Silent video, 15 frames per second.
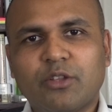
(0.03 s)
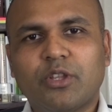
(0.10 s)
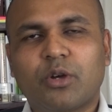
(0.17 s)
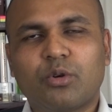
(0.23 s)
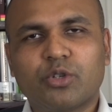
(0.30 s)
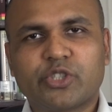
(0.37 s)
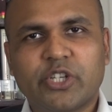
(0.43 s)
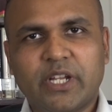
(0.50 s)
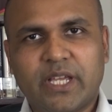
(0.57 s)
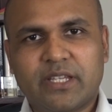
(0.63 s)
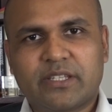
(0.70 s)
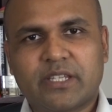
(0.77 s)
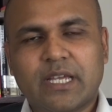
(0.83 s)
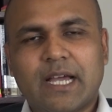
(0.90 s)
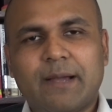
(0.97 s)
the question
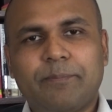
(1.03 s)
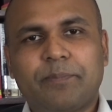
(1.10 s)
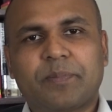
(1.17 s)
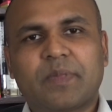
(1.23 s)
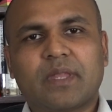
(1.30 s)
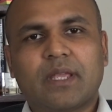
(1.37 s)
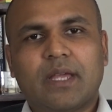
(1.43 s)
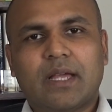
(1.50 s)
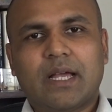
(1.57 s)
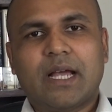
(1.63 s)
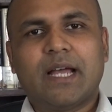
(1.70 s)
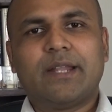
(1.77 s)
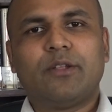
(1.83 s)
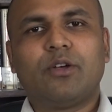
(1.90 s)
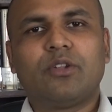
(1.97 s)
is,
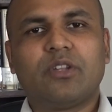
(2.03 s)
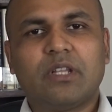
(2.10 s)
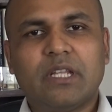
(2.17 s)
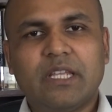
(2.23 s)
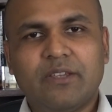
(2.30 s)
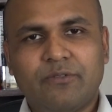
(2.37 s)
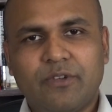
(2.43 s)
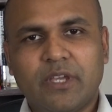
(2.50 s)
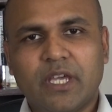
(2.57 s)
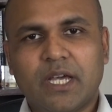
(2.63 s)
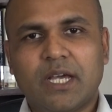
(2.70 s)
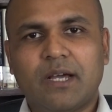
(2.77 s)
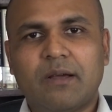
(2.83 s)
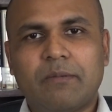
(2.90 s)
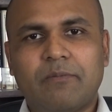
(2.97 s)
I don't live
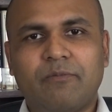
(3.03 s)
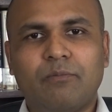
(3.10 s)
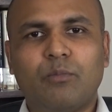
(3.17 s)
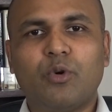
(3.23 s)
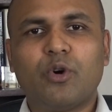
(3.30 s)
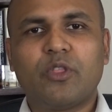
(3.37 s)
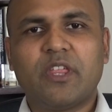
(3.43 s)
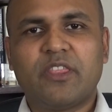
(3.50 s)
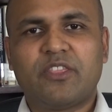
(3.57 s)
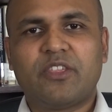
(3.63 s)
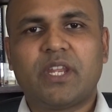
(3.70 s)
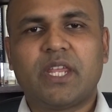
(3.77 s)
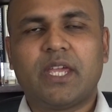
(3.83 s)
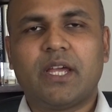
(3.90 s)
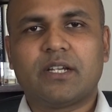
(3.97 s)
here more than
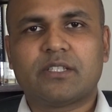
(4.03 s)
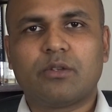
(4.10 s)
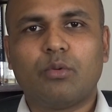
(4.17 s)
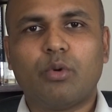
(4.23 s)
3 years.